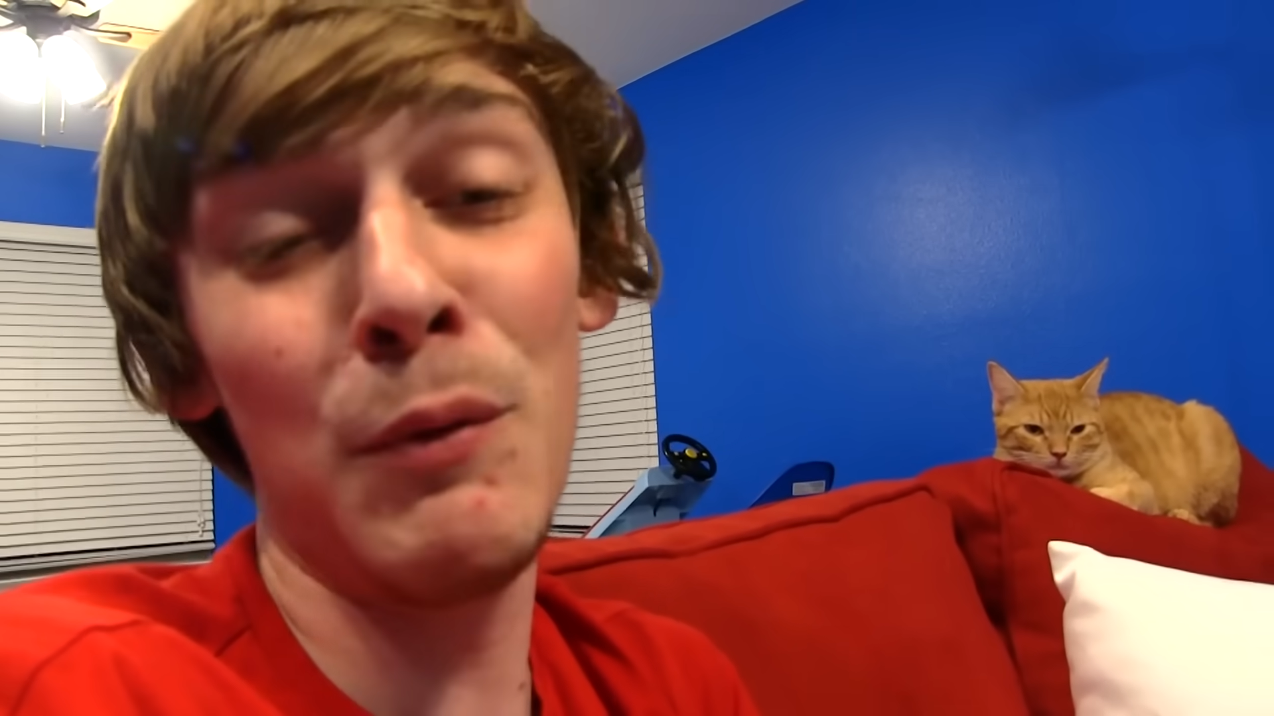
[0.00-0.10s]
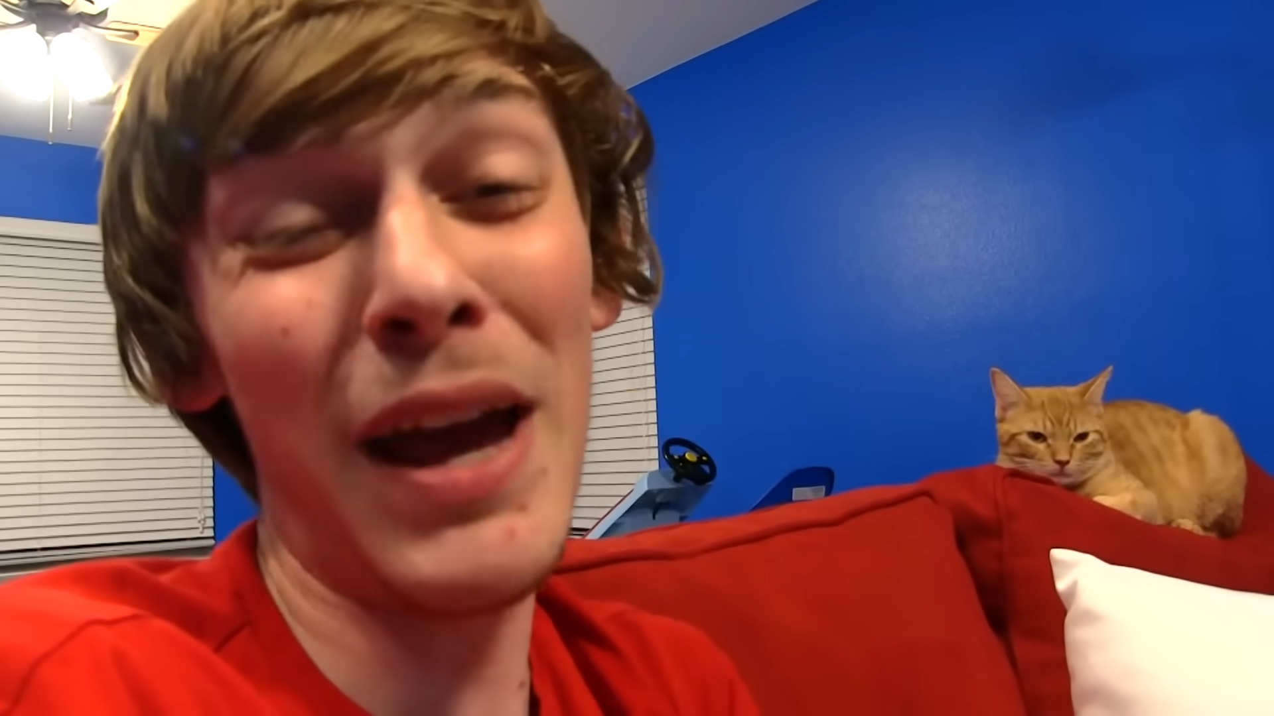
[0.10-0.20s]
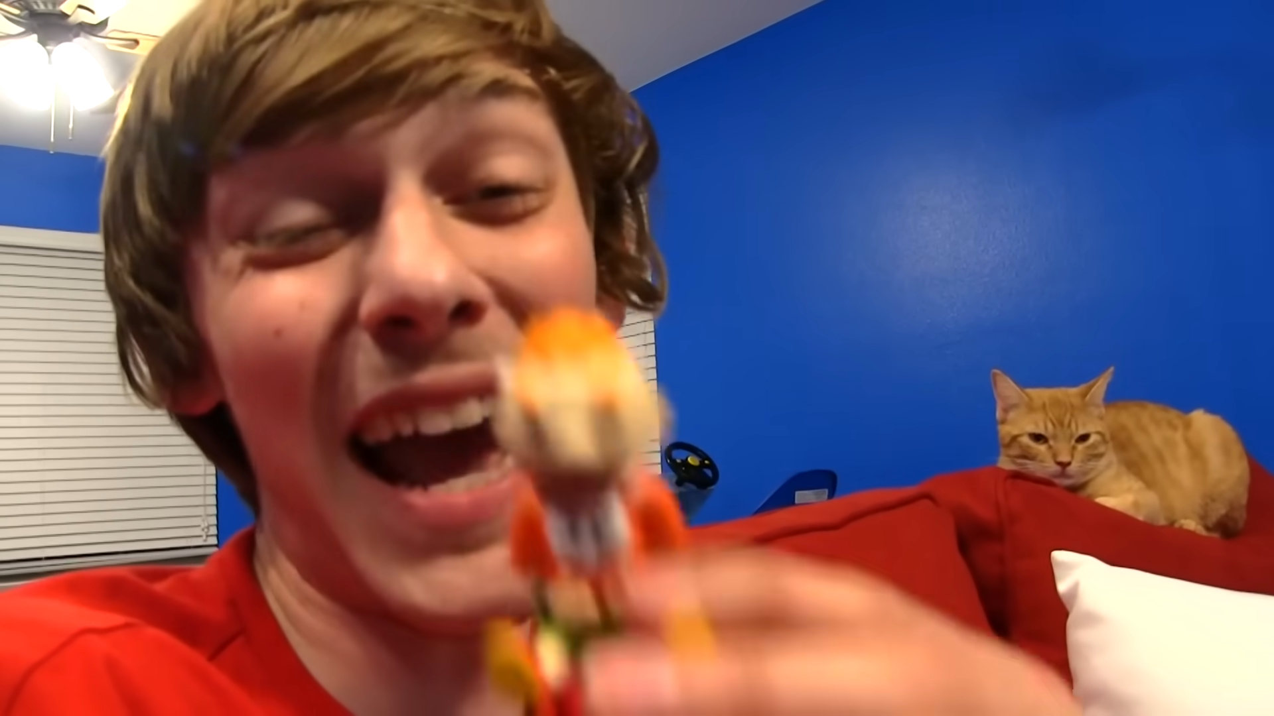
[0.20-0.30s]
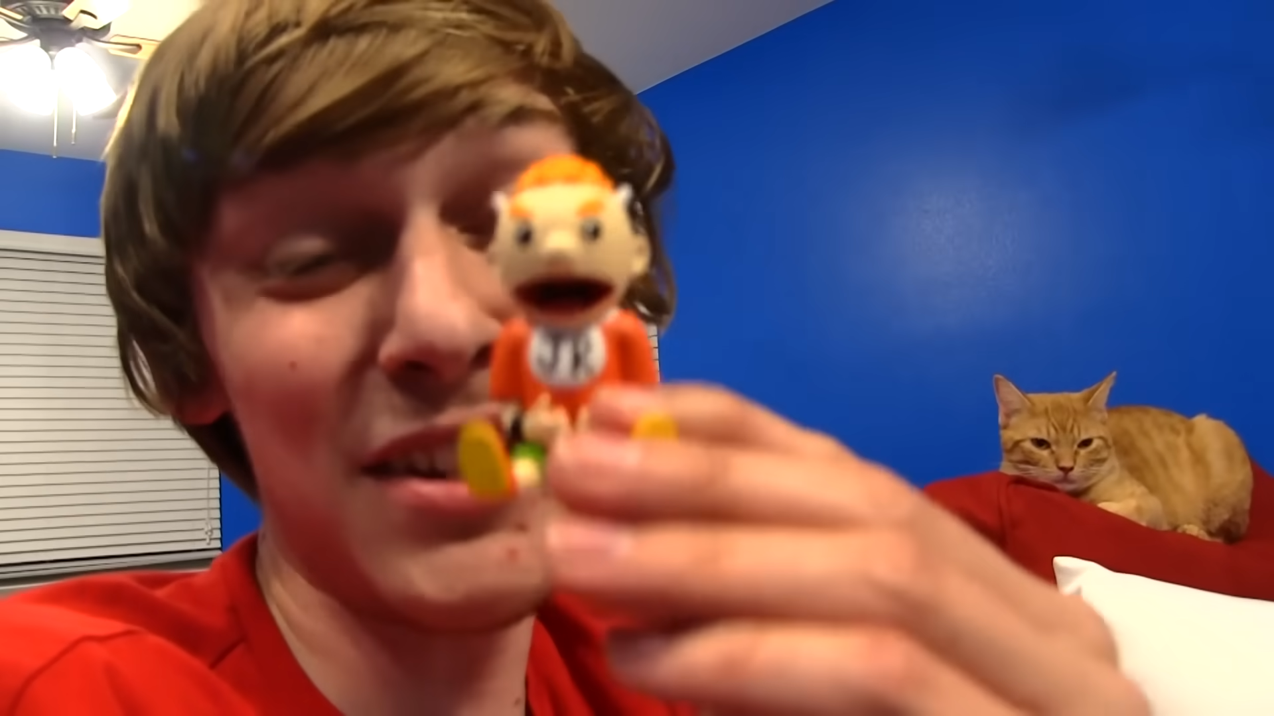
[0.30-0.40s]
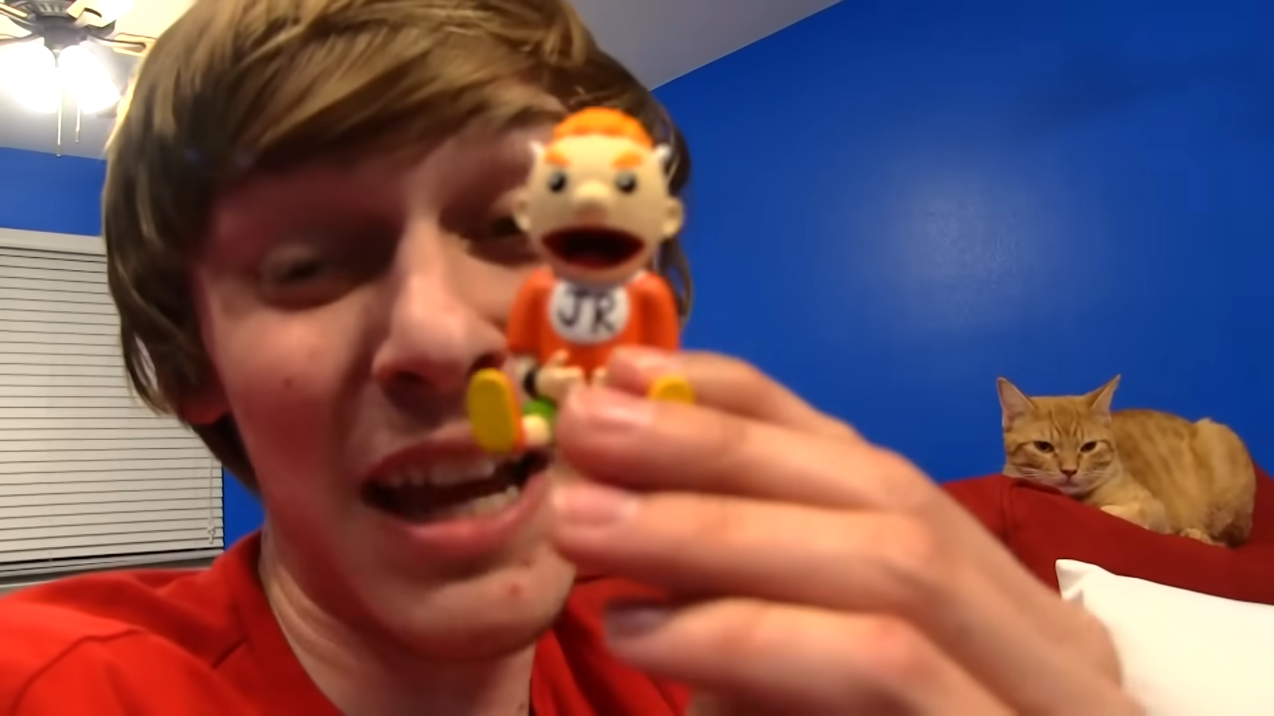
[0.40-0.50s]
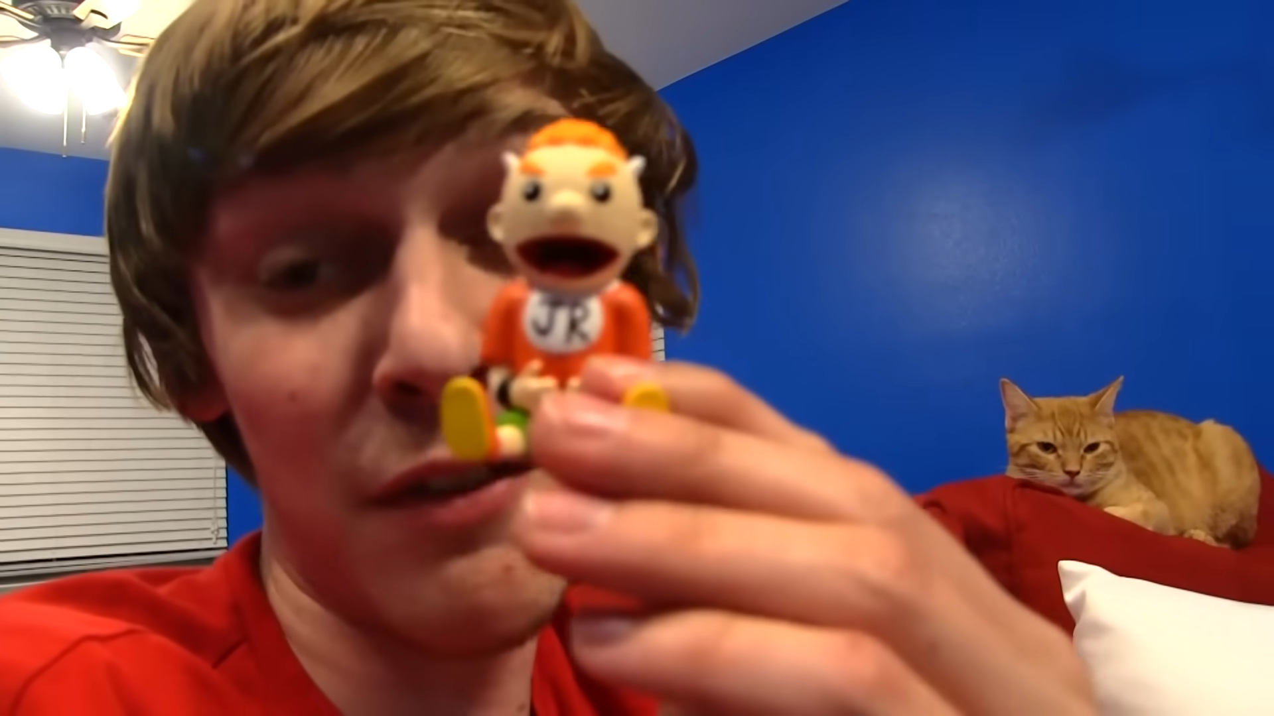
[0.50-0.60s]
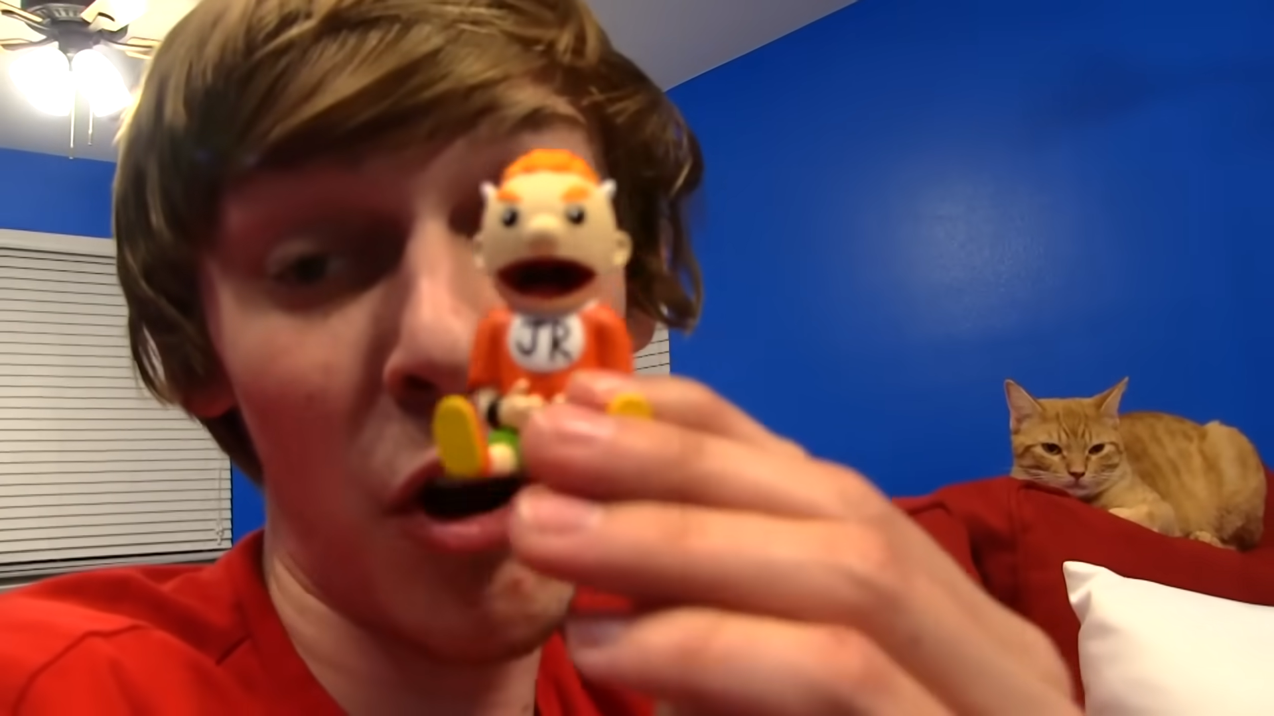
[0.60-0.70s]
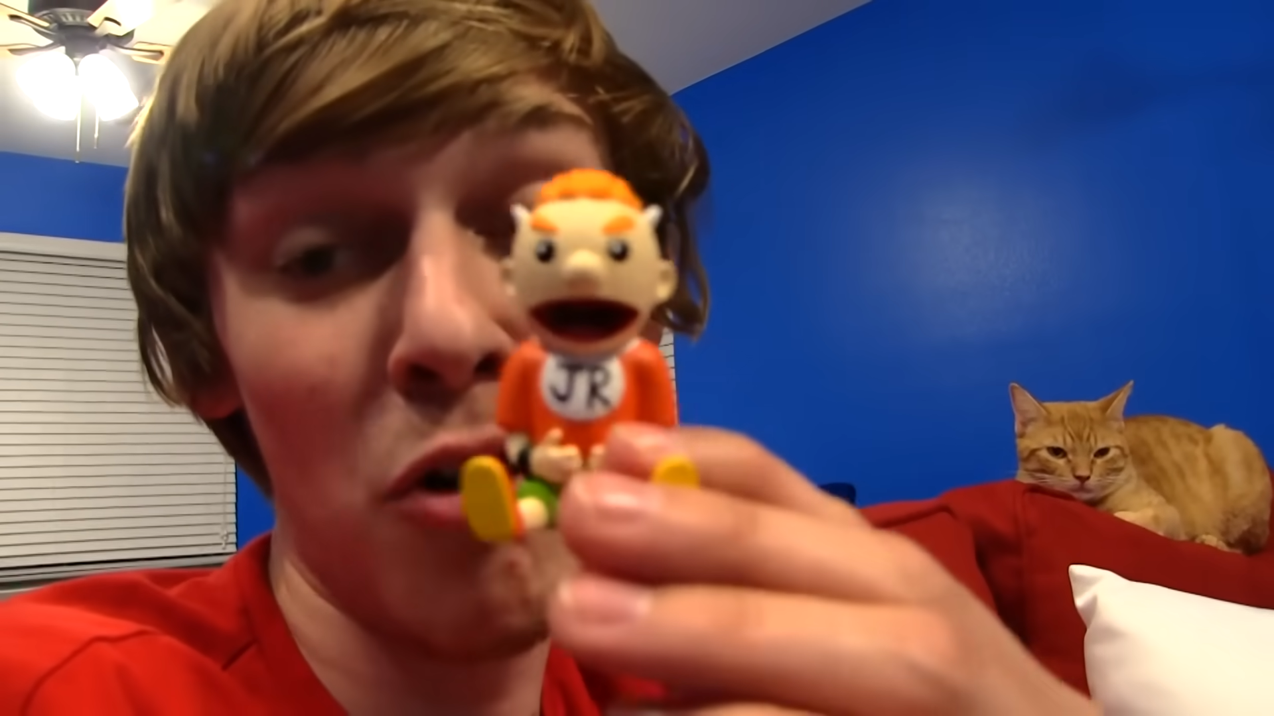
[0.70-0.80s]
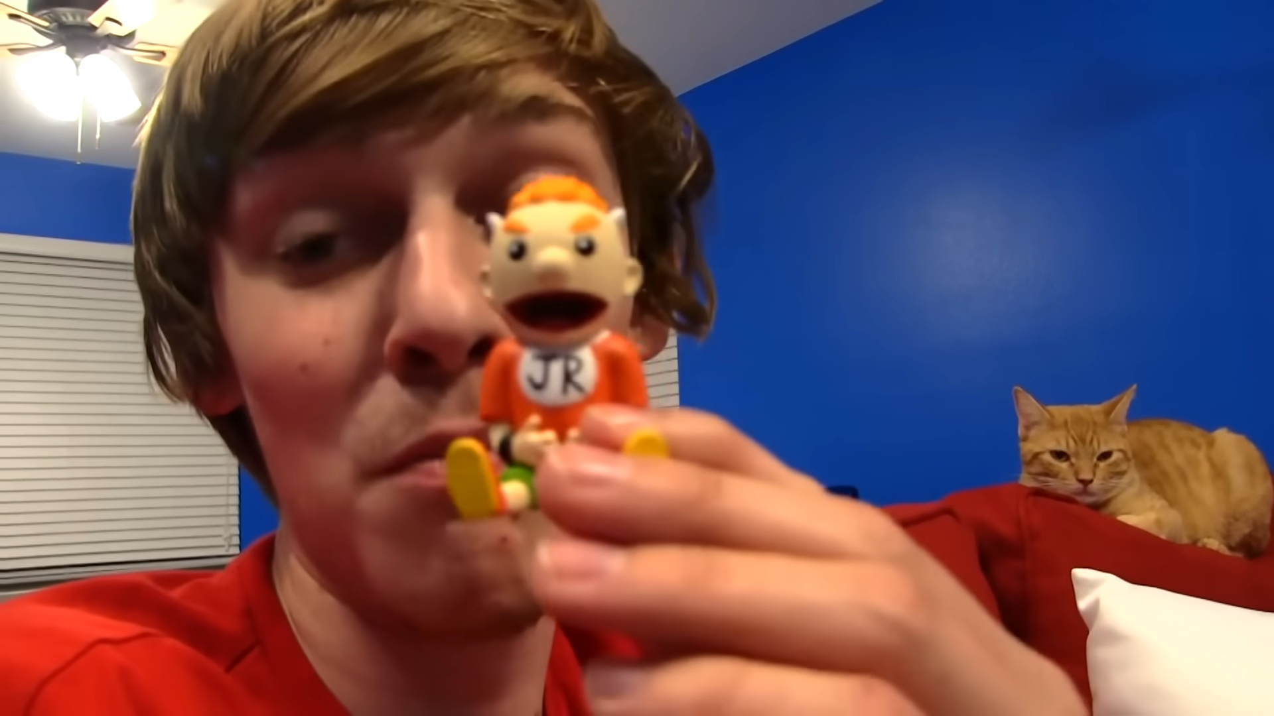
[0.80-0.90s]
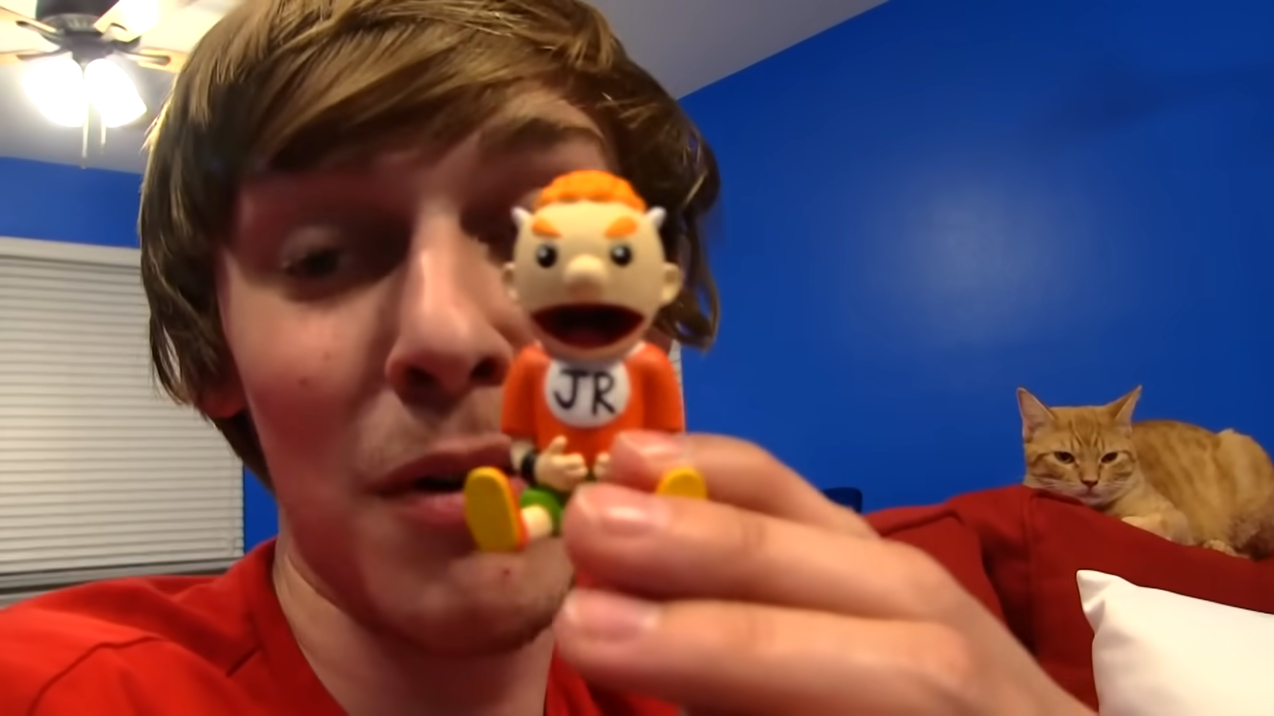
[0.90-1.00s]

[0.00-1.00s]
We actually have our own